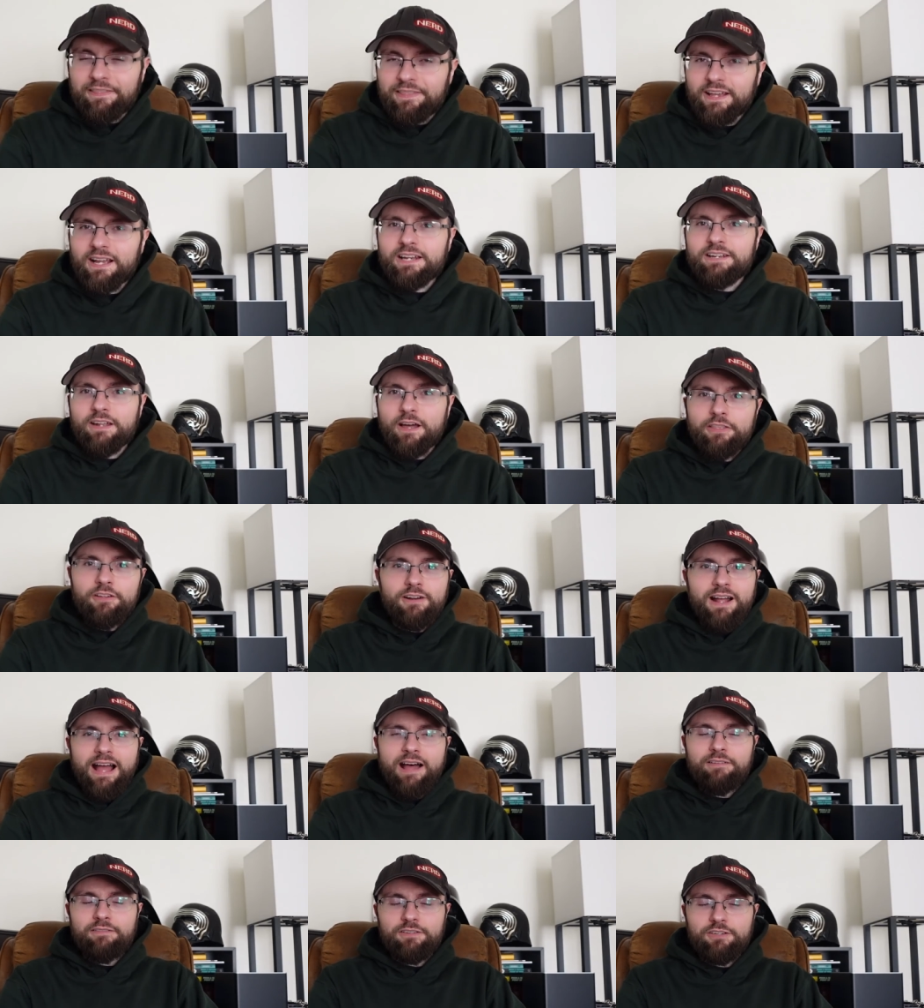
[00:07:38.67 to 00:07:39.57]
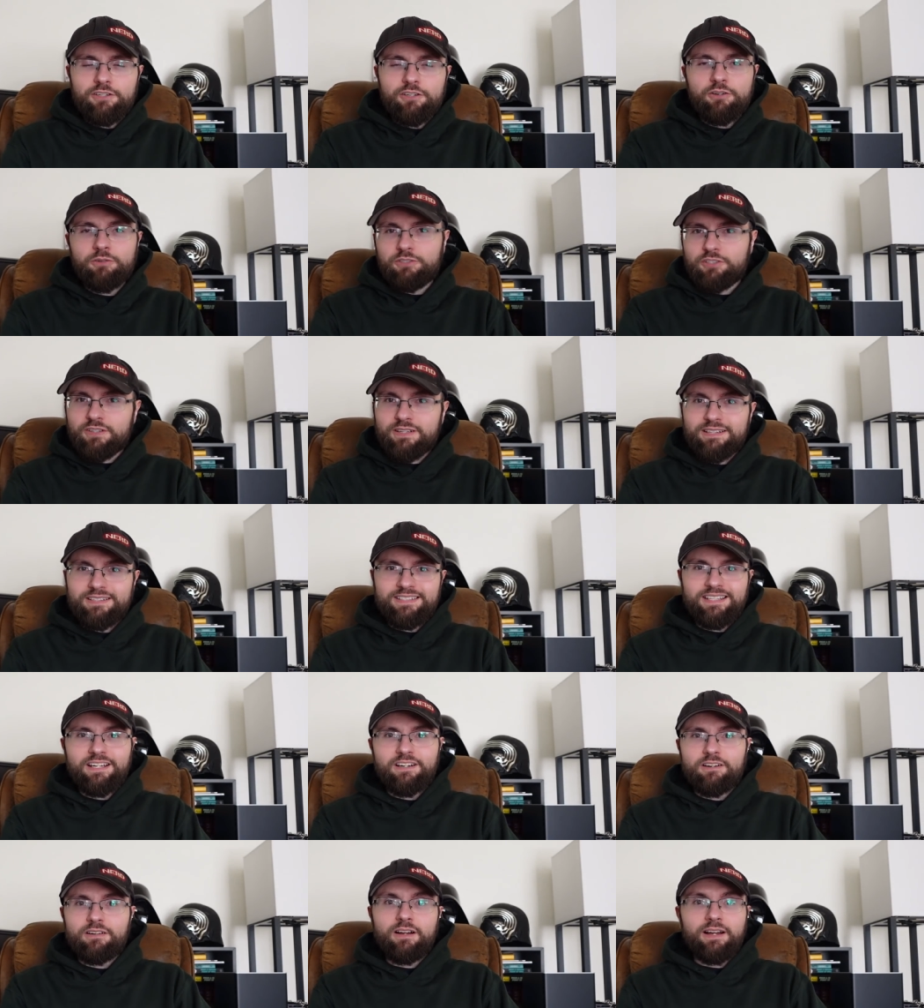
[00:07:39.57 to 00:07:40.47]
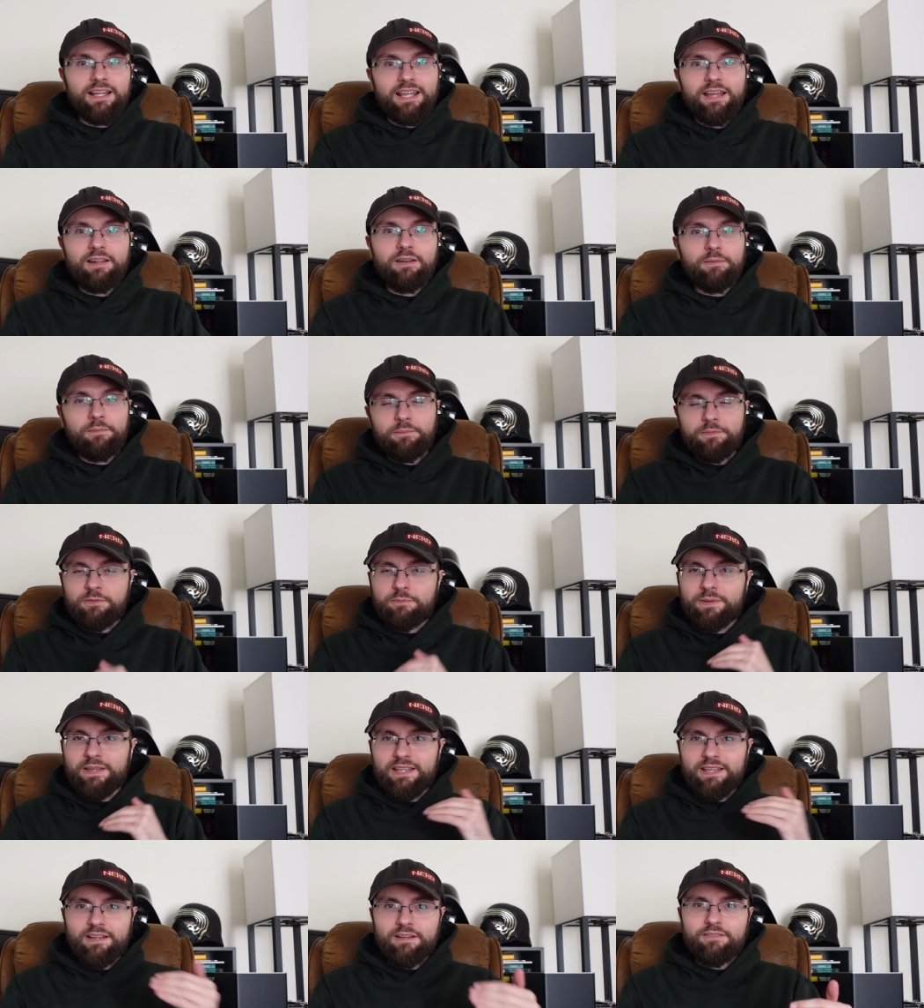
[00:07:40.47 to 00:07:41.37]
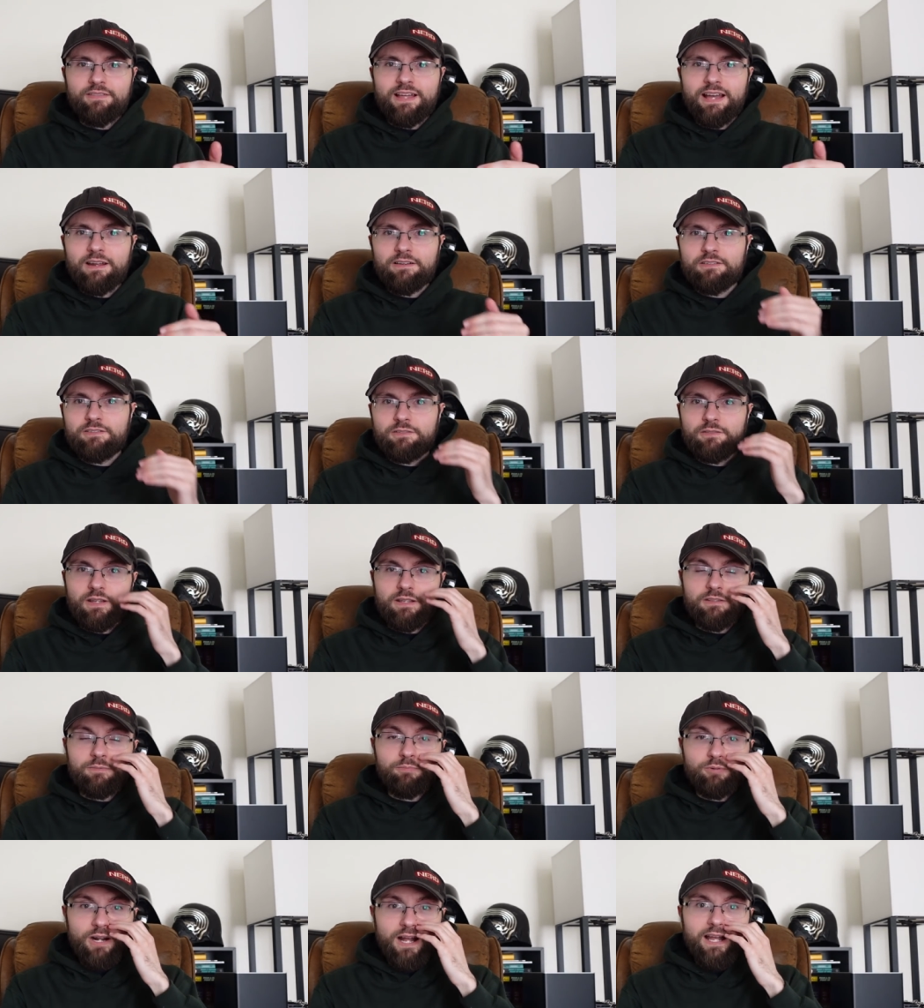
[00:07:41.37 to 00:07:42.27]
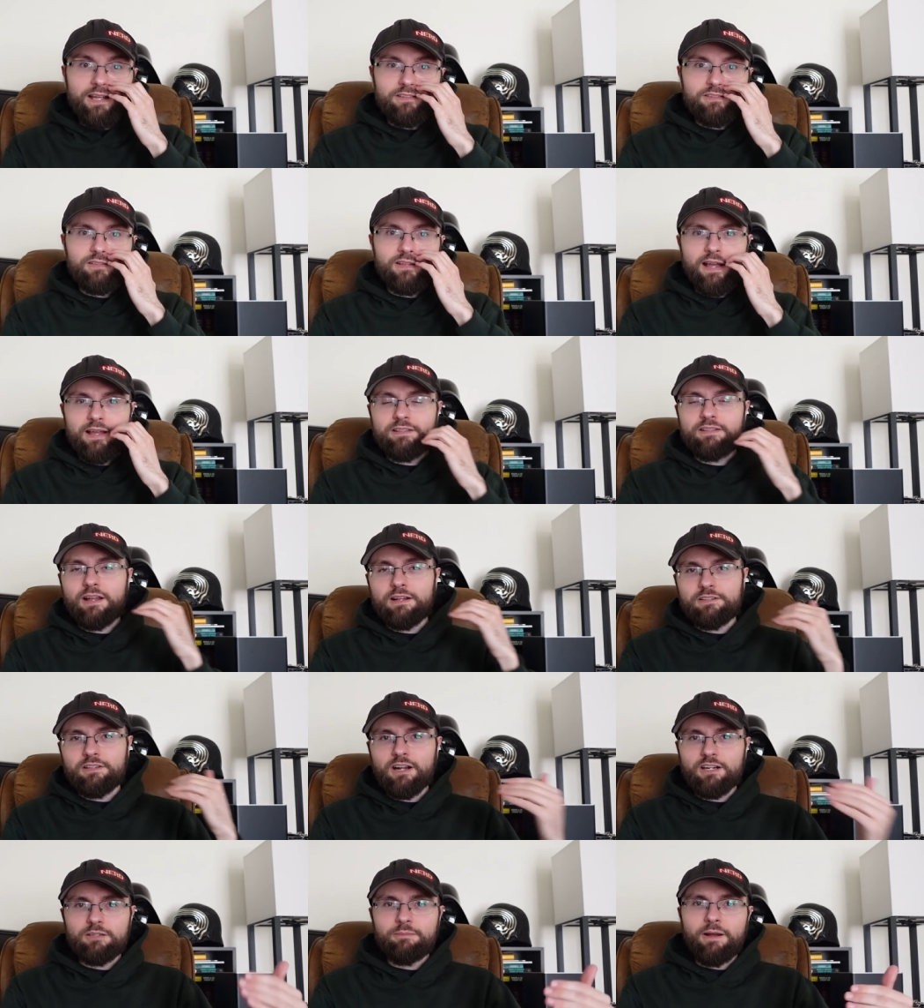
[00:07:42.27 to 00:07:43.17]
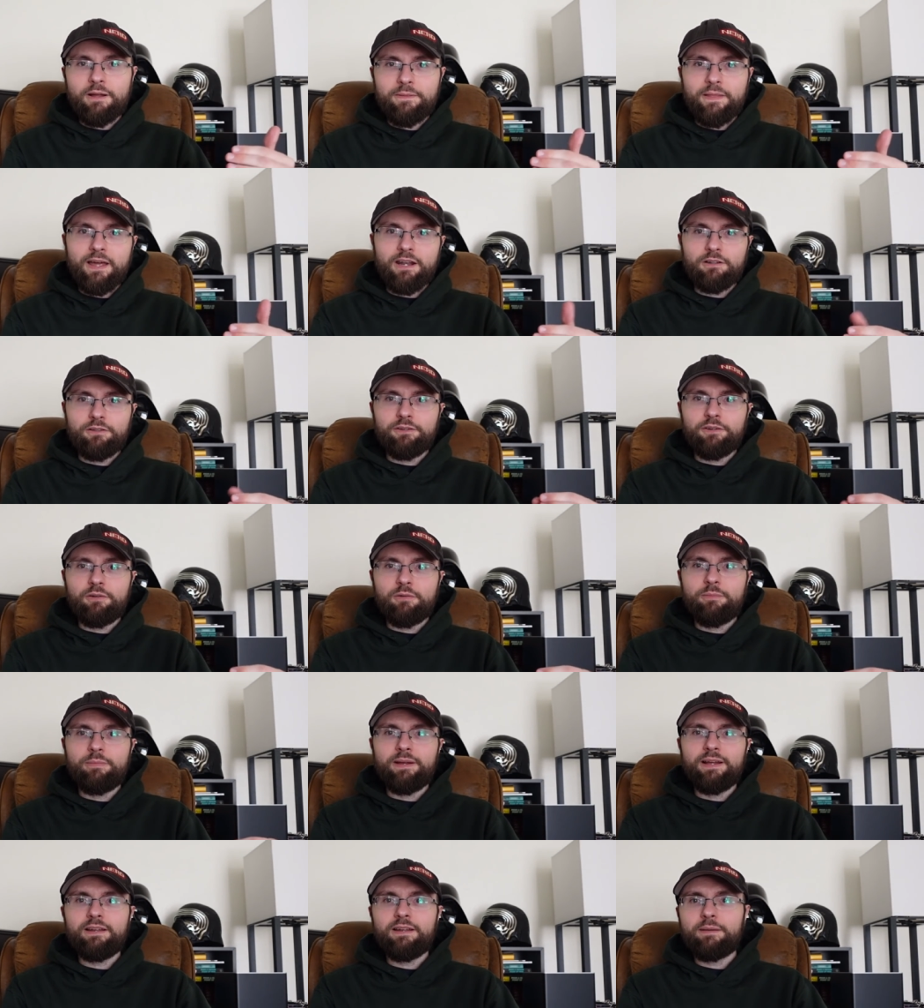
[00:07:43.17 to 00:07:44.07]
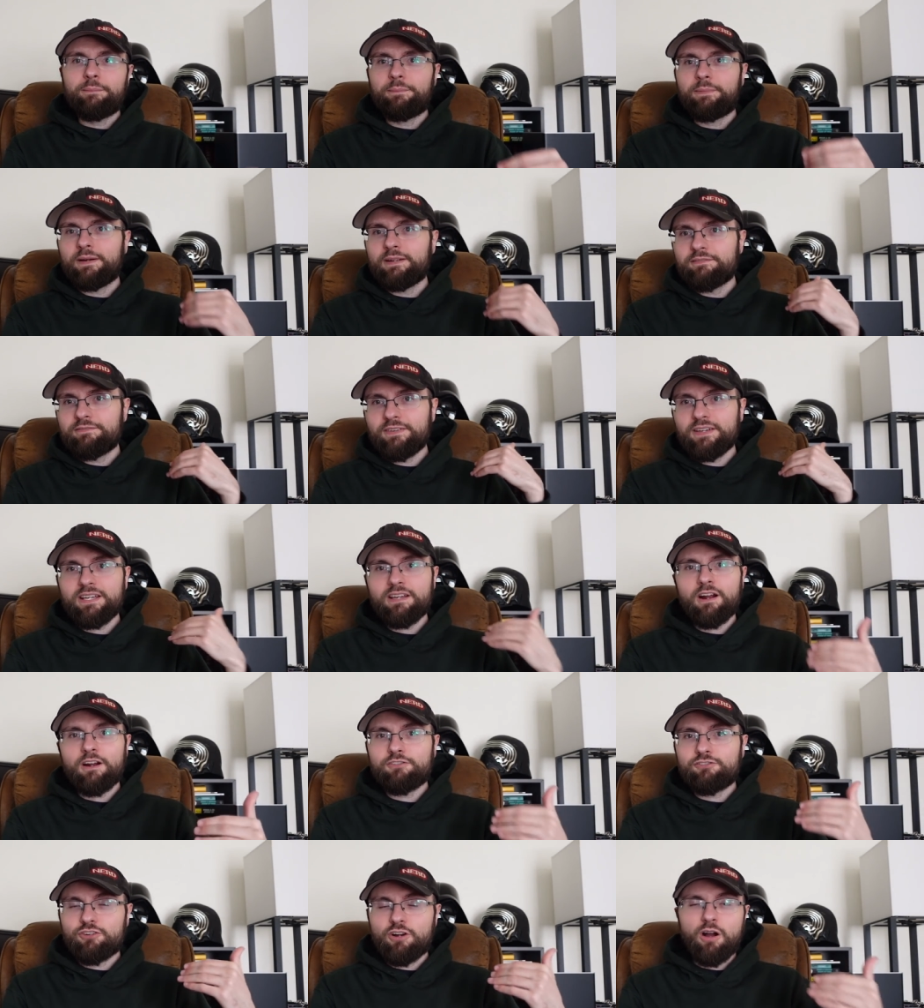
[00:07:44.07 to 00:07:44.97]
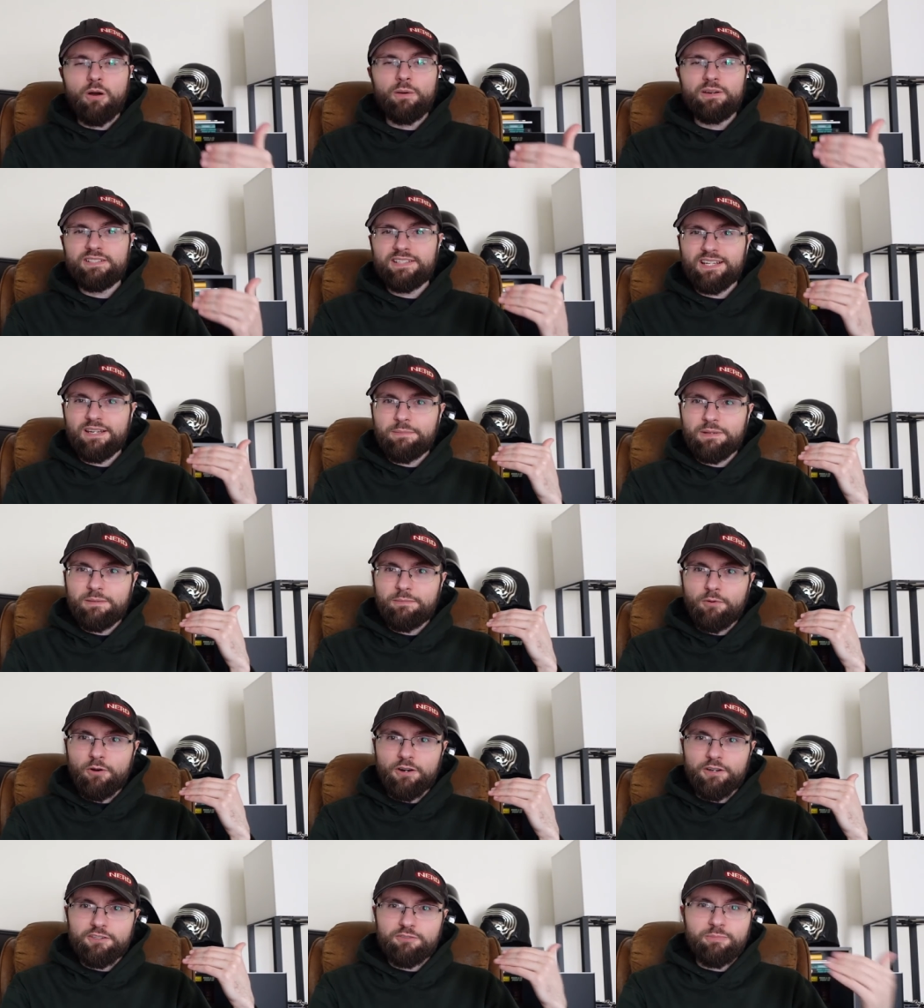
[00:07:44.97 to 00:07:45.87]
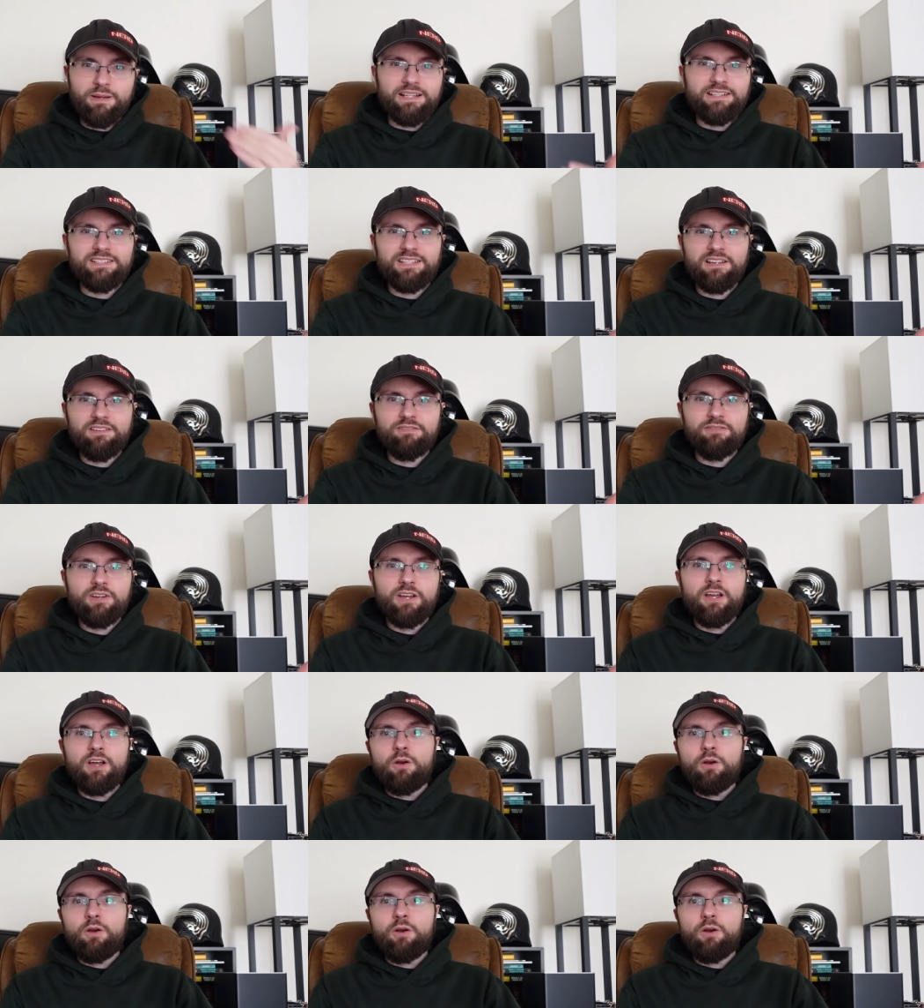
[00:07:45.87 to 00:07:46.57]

I think another avenue to consider, again, speaking of that, is price. I, I talked about that a little bit, but Figuarts are always going to be more expensive,